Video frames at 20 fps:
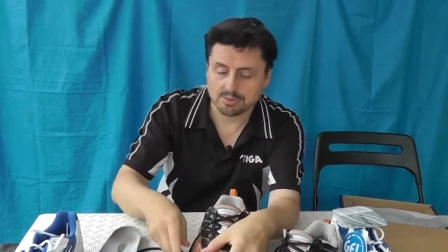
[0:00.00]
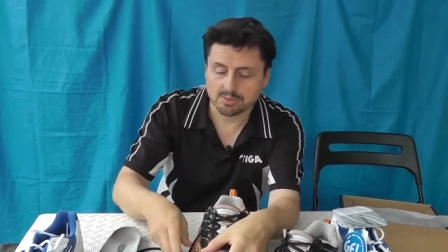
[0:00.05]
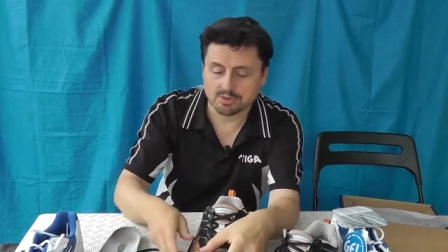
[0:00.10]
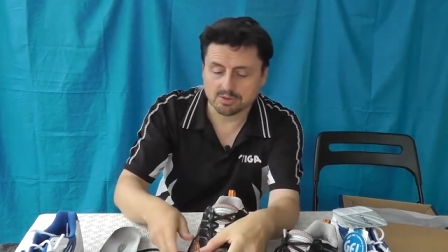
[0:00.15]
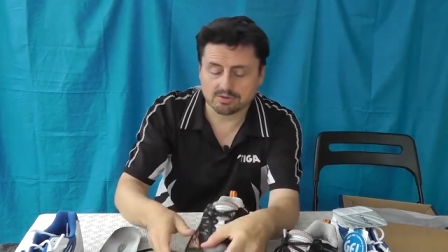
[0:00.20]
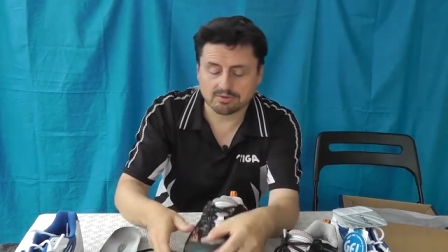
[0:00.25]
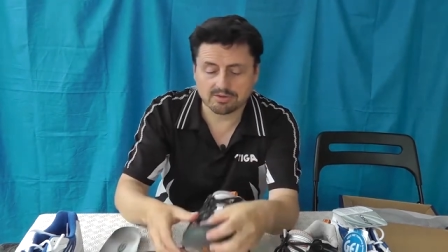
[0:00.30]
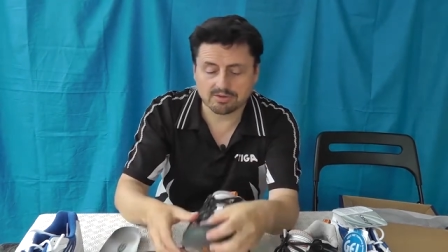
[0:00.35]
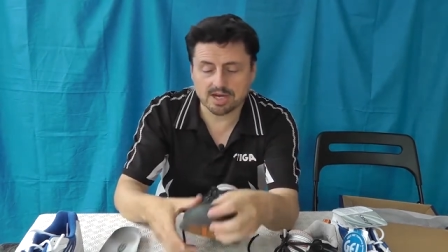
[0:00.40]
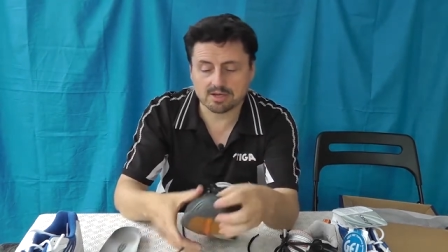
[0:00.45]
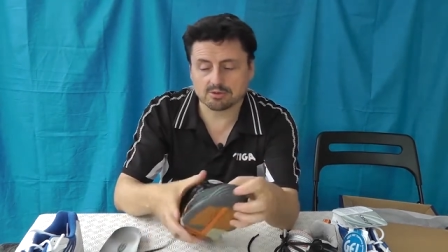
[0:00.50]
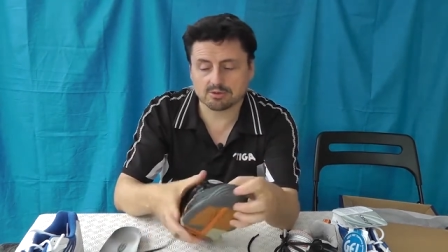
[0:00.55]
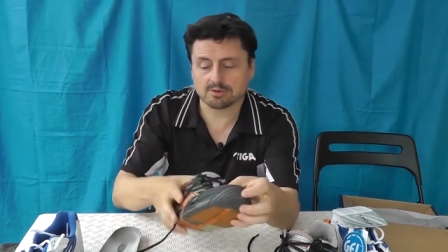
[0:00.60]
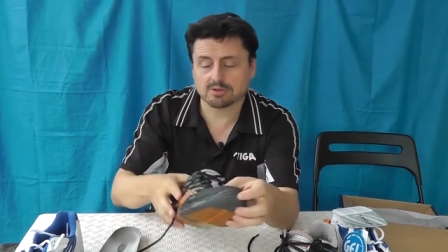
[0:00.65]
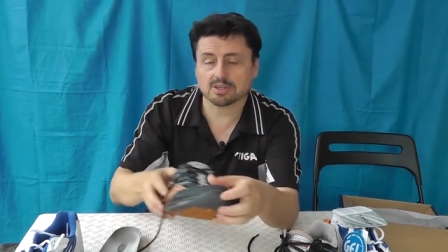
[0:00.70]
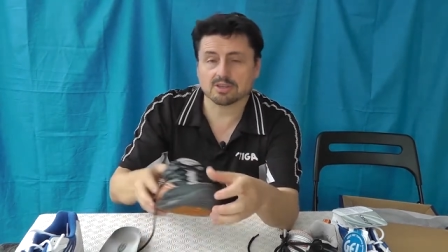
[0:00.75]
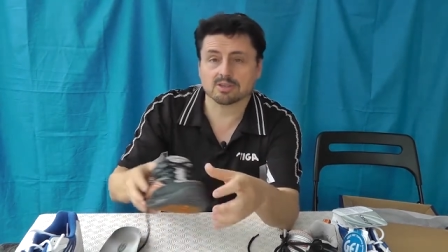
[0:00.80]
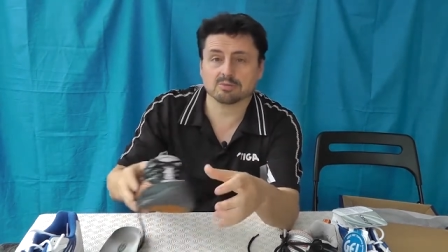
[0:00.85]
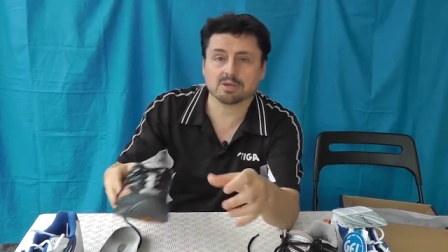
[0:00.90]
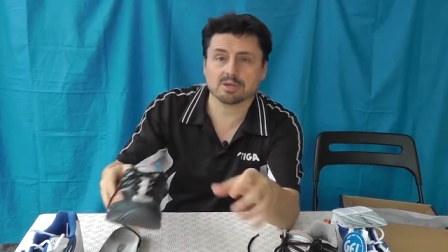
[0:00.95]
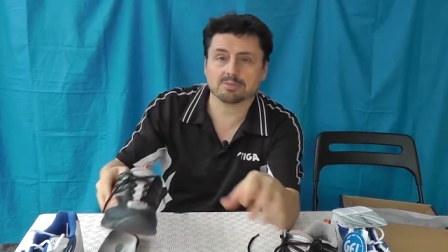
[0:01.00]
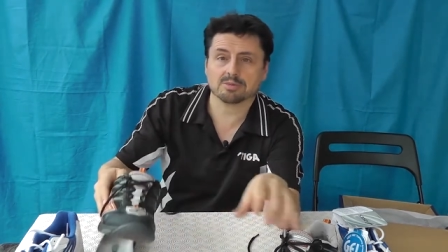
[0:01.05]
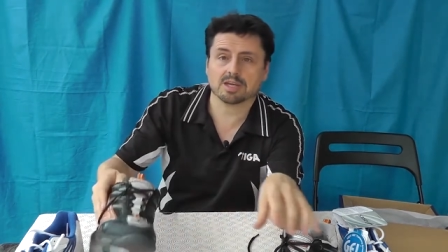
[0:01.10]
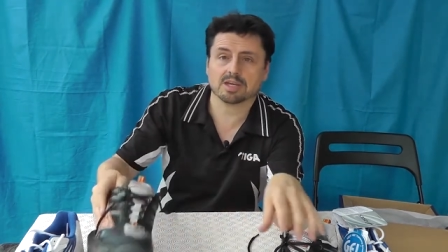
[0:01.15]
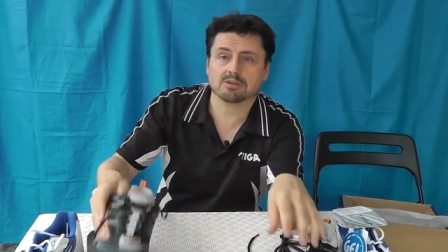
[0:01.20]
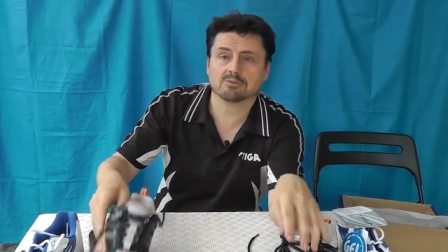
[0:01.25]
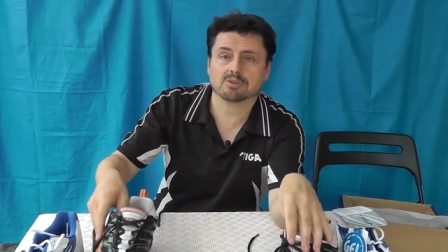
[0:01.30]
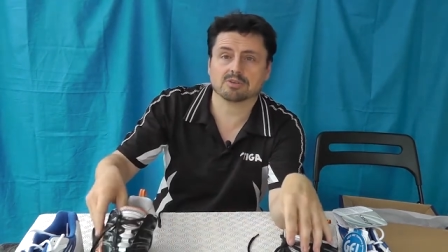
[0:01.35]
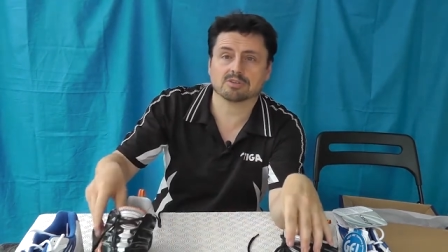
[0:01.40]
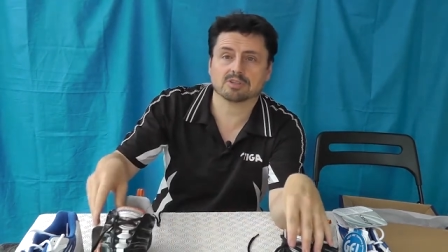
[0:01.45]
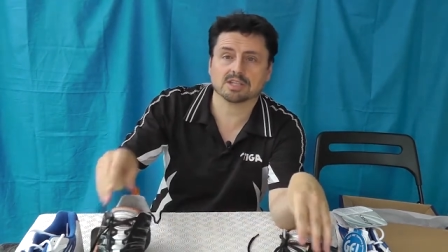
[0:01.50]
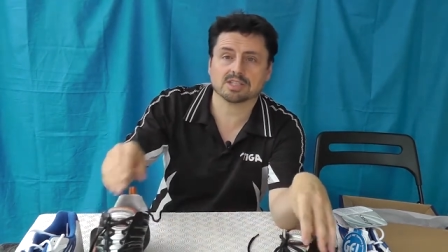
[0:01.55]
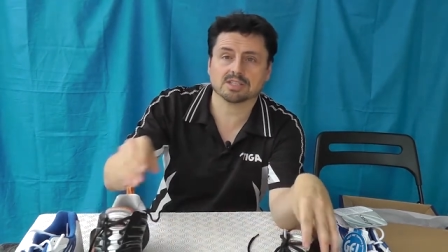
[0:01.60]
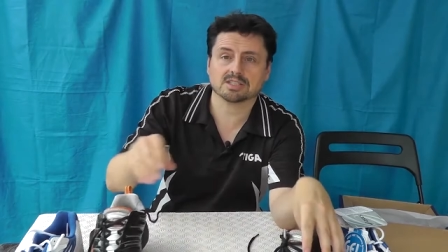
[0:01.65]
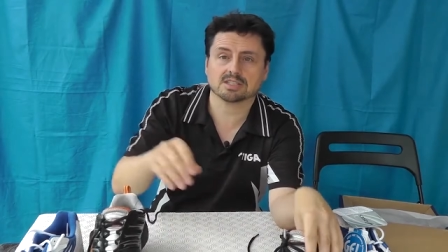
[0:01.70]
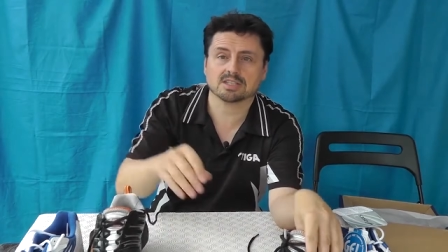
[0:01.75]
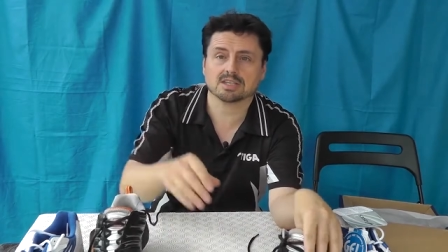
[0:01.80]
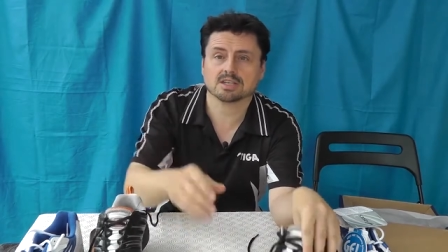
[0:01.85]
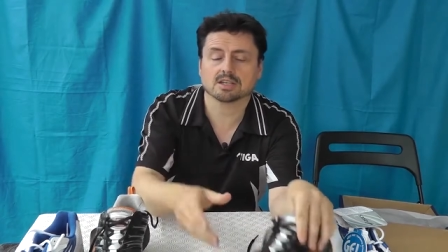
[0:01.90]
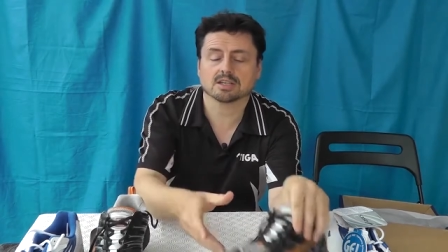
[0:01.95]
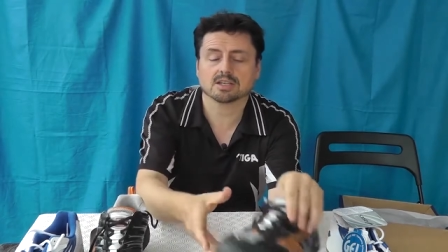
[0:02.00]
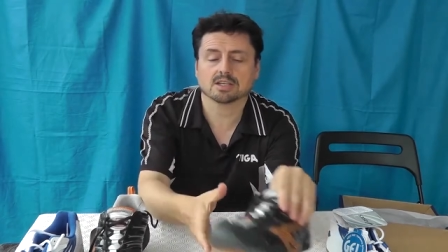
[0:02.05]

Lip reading: But the final thing that made me get rid of these